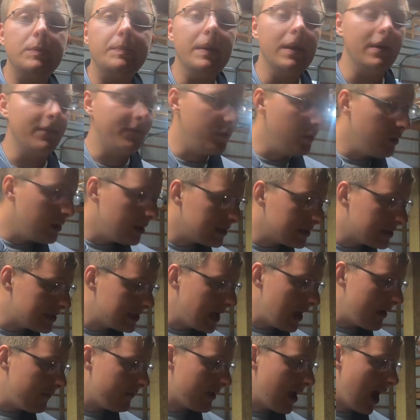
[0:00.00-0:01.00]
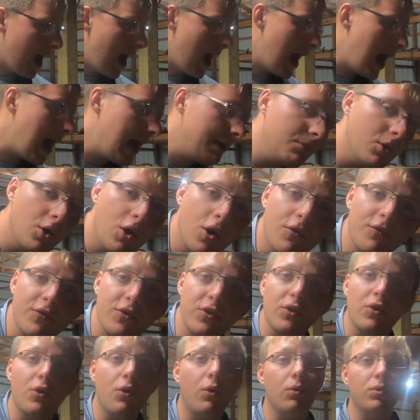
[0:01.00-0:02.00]
but if you can save time over
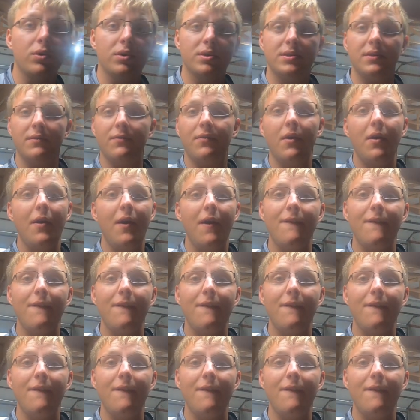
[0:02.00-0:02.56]
the course of